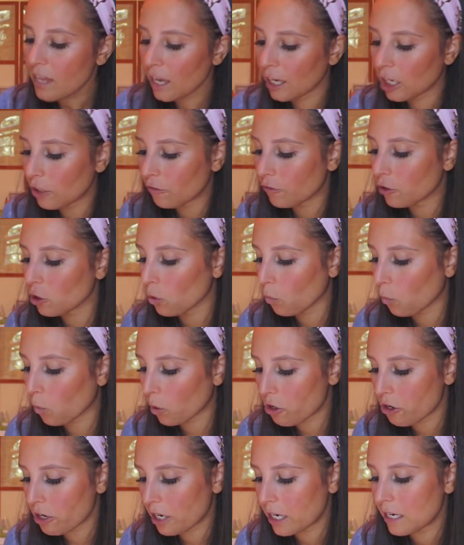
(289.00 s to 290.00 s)
And if you're
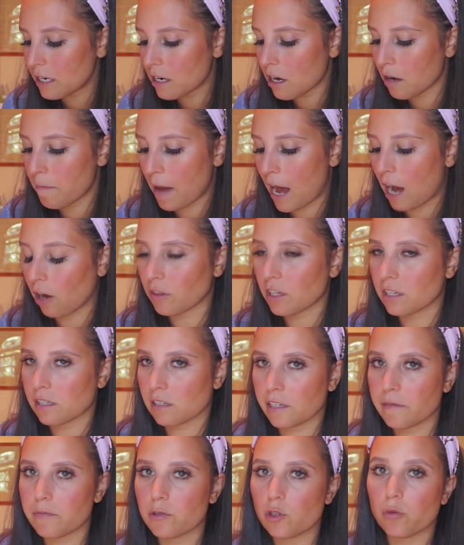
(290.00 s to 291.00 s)
worried about the
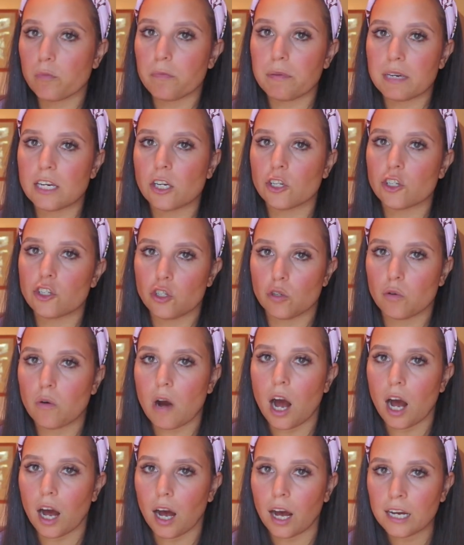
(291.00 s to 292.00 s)
sleep suit being too
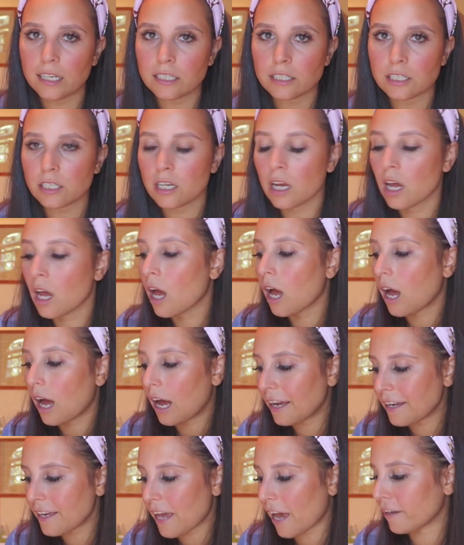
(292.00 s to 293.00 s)
hot,
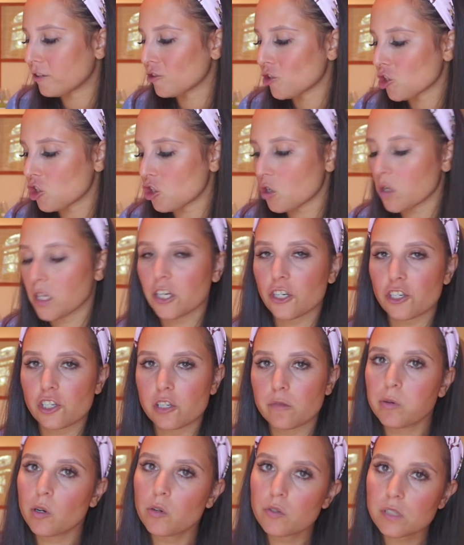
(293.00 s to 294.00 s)
again, just know that you're
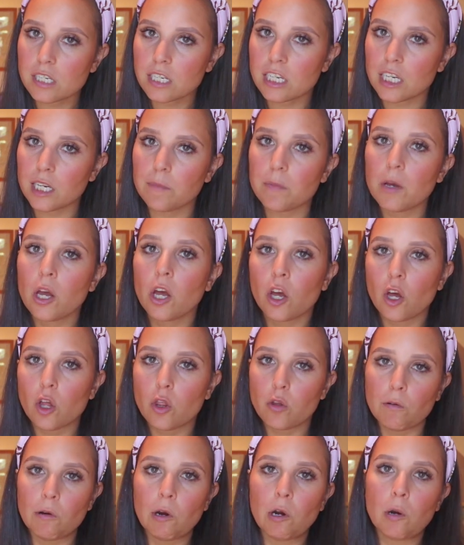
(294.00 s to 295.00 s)
supposed to keep
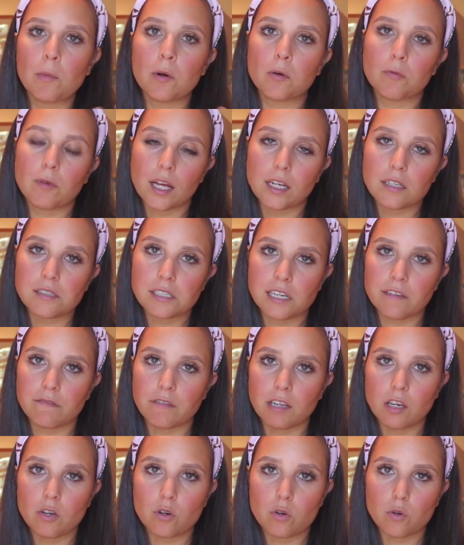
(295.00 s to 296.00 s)
the room
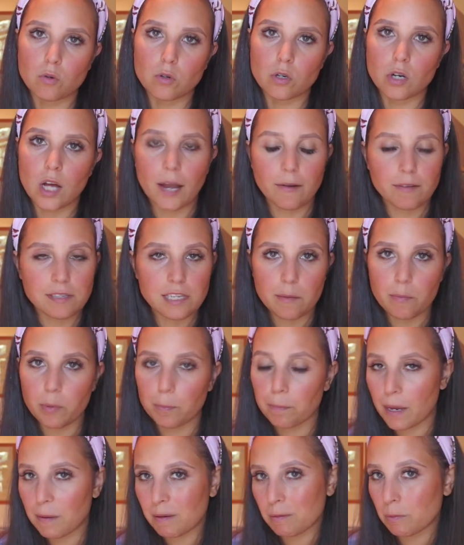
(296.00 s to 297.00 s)
relatively cool. I would say
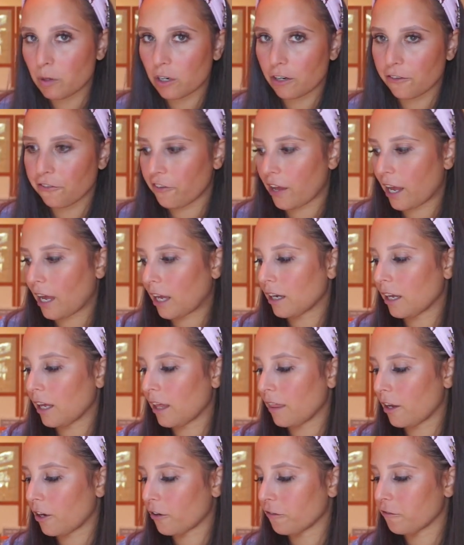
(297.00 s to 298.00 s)
maybe put a fan
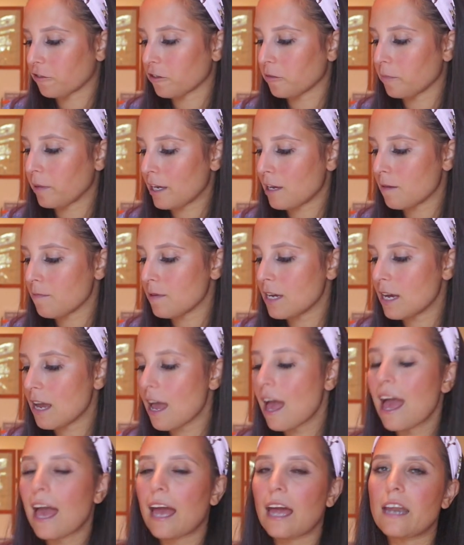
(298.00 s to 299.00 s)
in there for baby
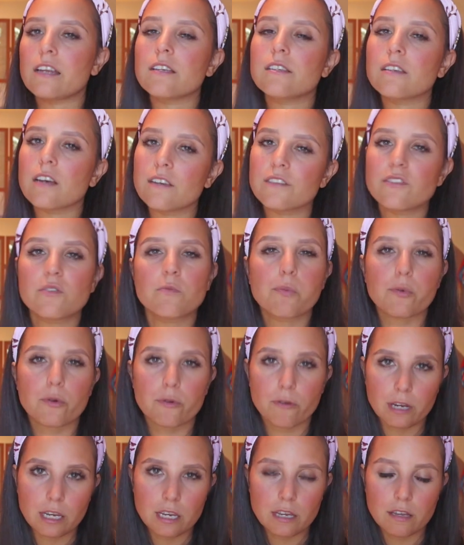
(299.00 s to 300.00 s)
and it does
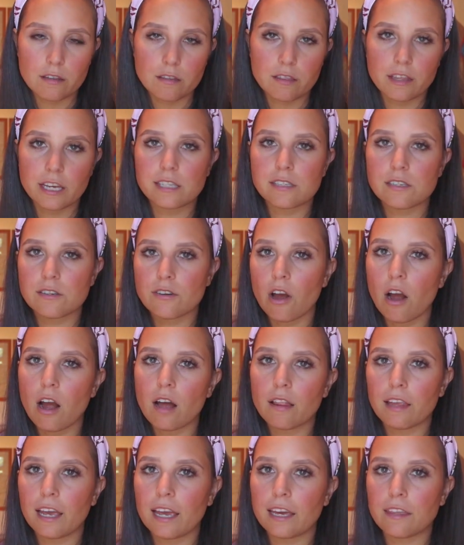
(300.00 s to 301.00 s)
breathe. It's
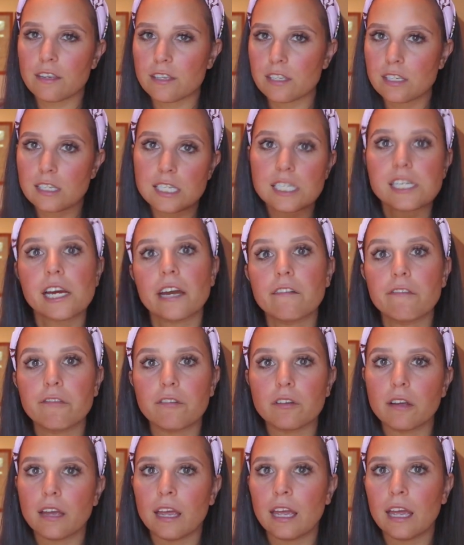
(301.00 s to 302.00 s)
not like this
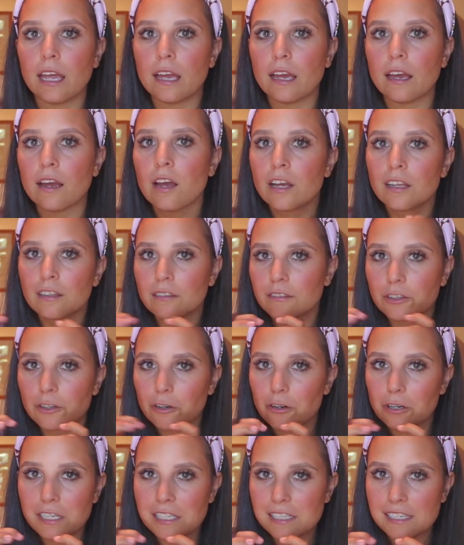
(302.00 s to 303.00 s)
stifling
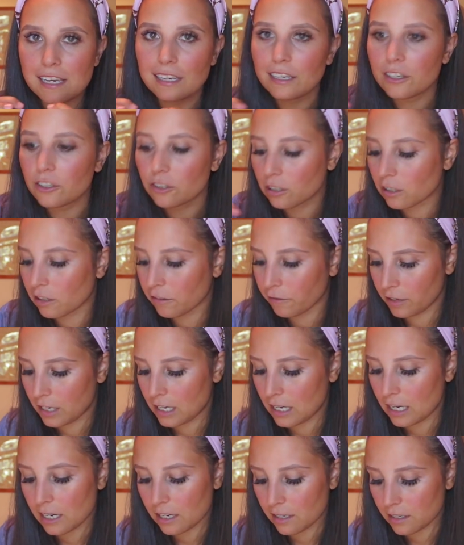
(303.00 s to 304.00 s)
little container of
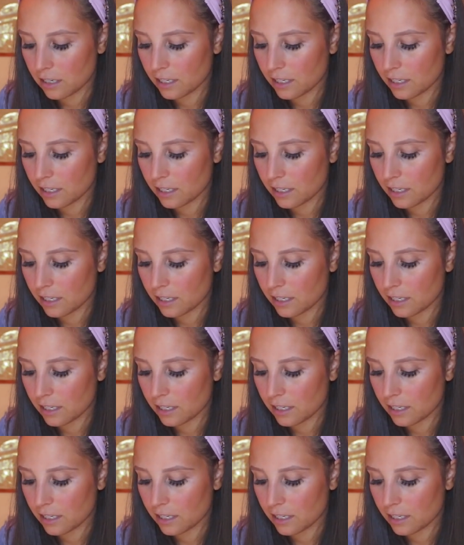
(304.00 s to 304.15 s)
heat. It,